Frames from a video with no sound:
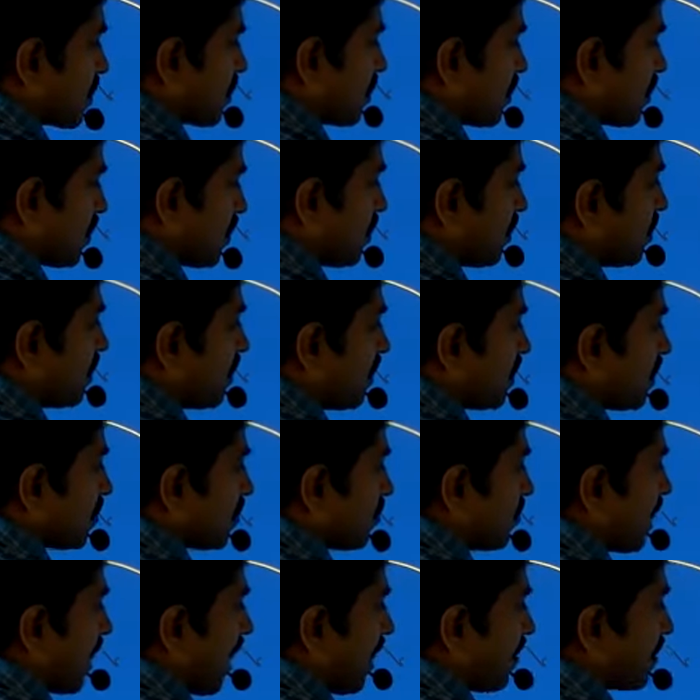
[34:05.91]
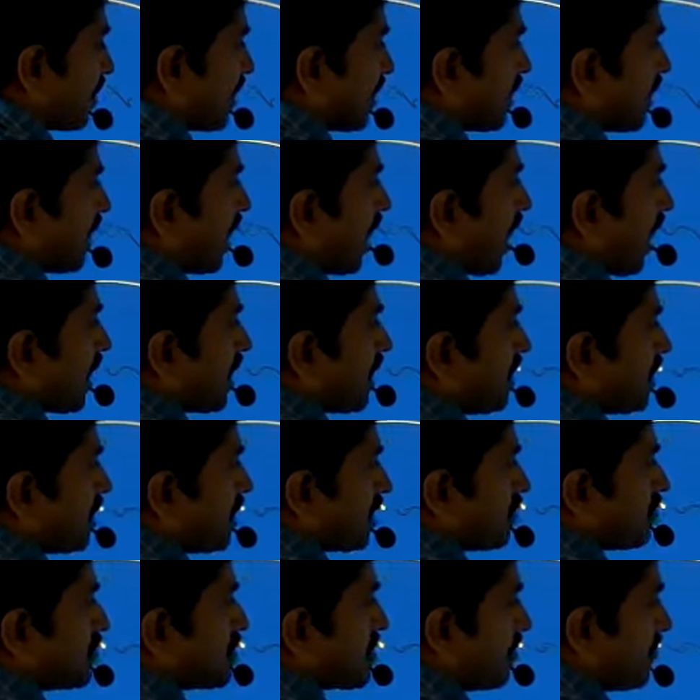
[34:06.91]
So we have written R
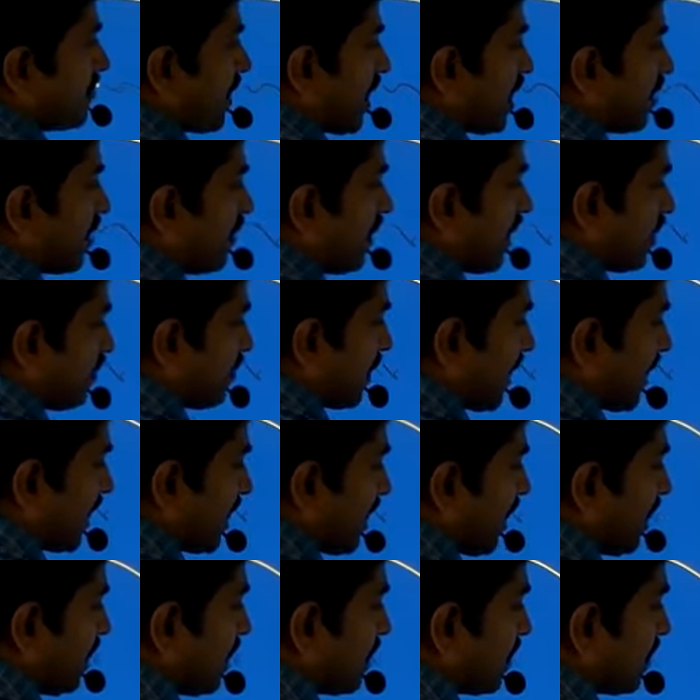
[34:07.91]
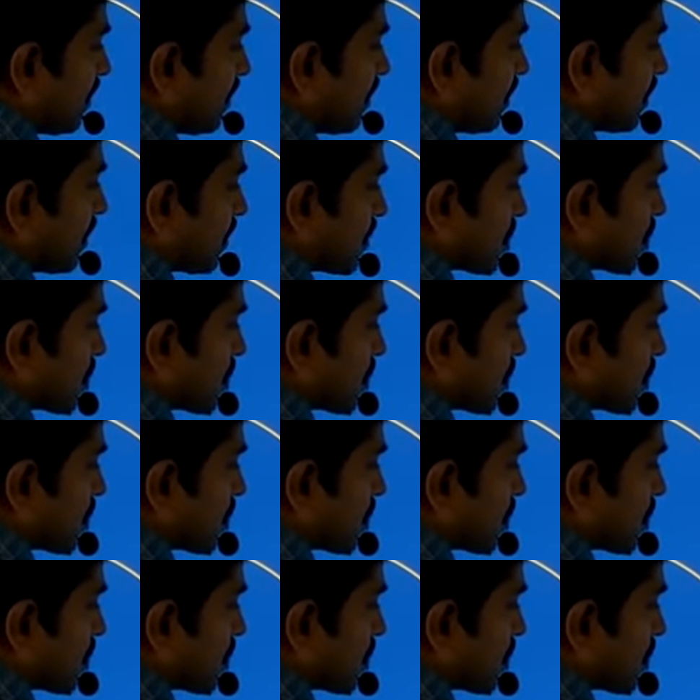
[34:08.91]
in terms of L by pi. Na?